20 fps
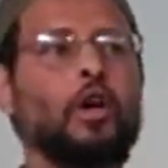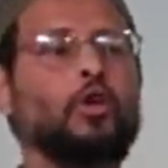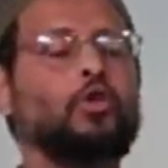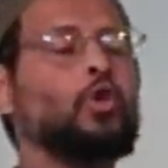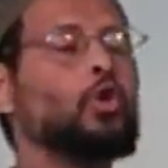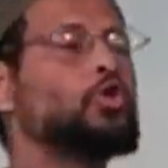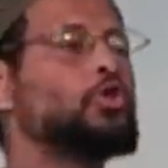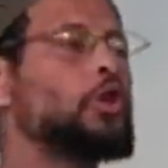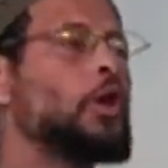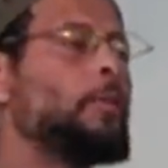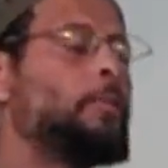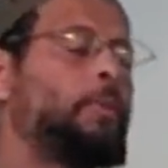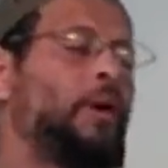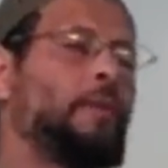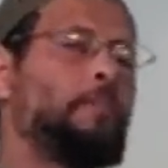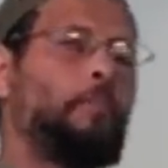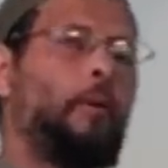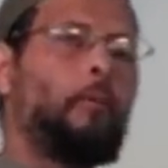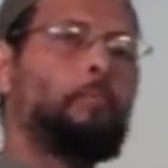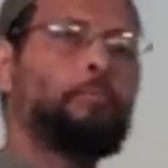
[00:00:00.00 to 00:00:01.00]
You see
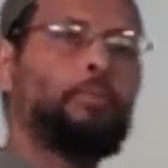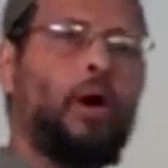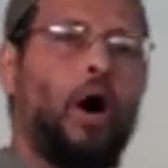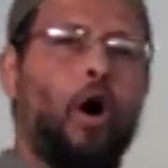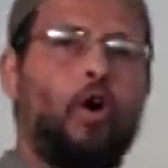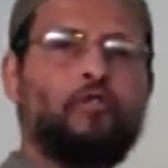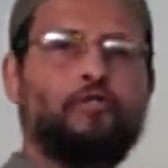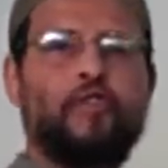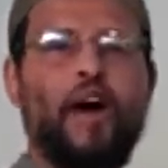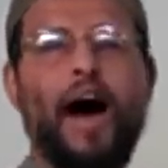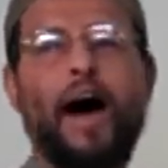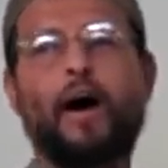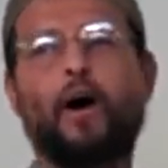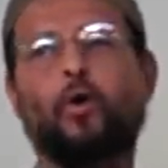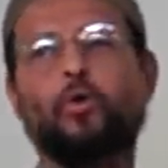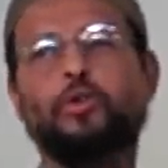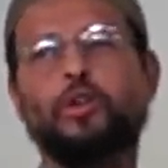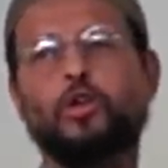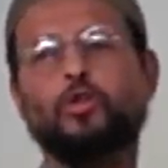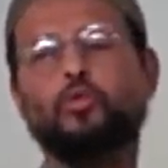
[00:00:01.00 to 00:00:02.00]
people
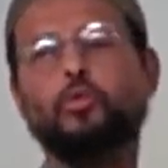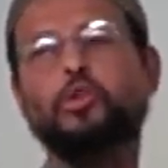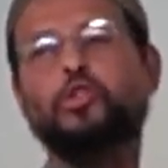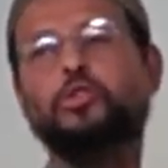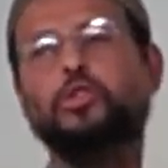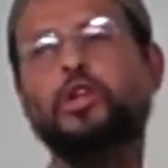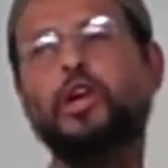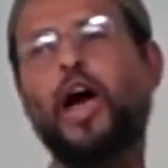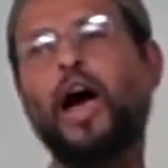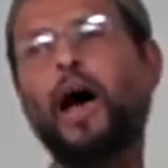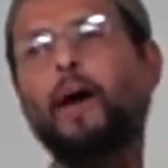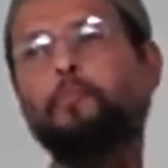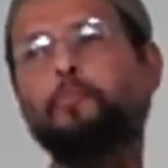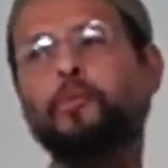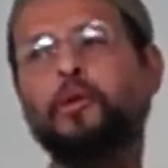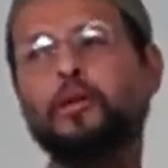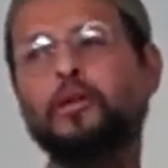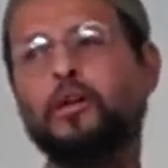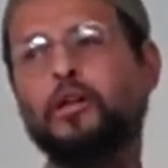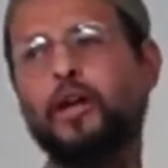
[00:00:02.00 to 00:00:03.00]
profiled, as we see
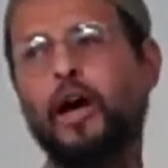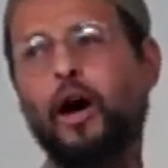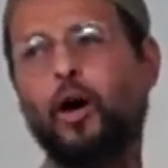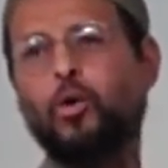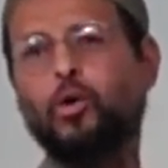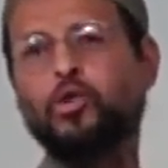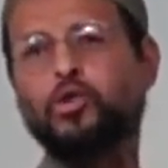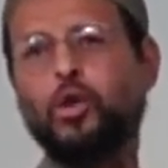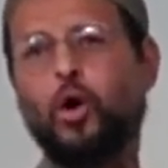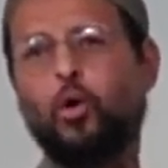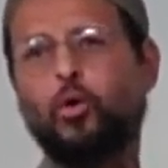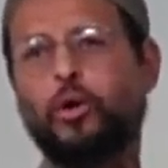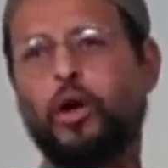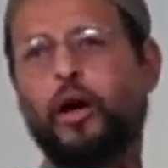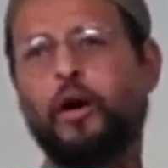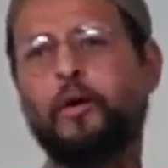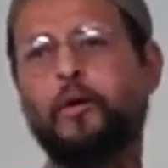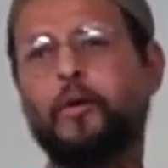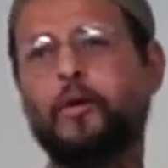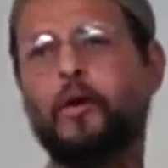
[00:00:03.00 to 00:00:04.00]
happening in Arizona.